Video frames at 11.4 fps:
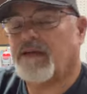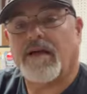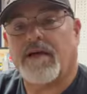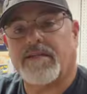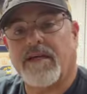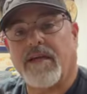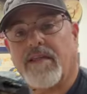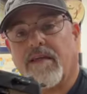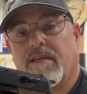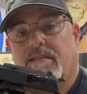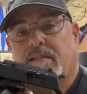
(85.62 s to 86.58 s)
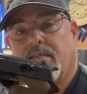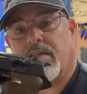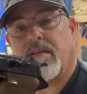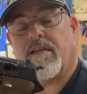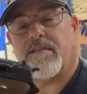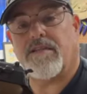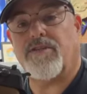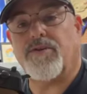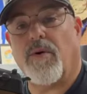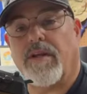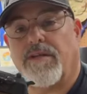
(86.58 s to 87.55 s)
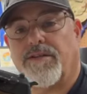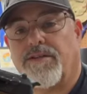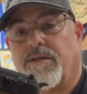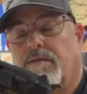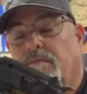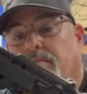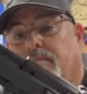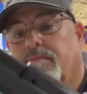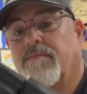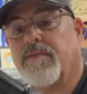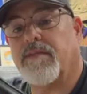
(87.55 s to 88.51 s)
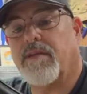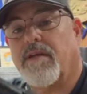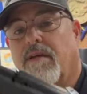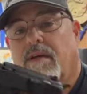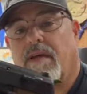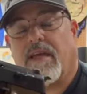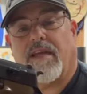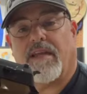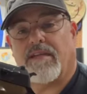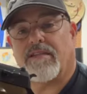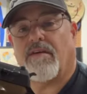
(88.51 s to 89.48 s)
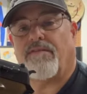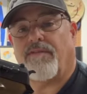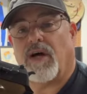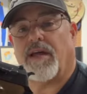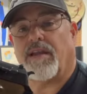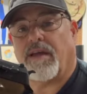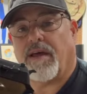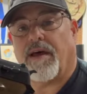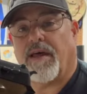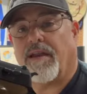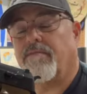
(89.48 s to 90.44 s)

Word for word: I'll tell you this, this thing is a joy to shoot. It is a fun gun